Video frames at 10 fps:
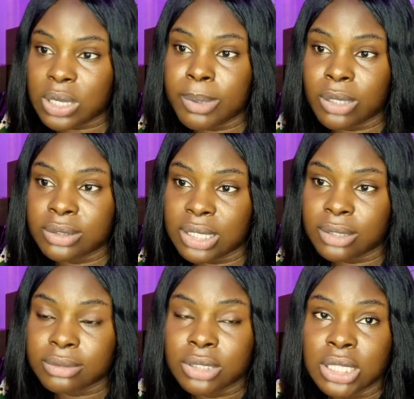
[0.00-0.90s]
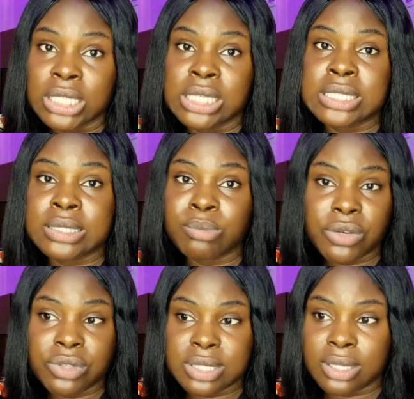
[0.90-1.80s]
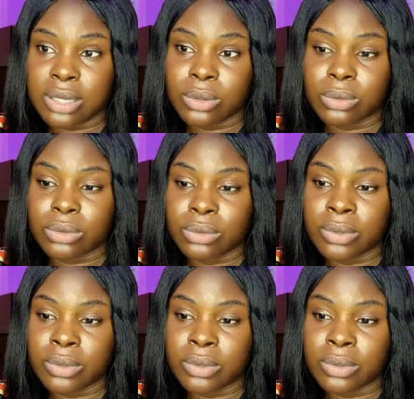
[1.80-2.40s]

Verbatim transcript: now is the Meriskill, right?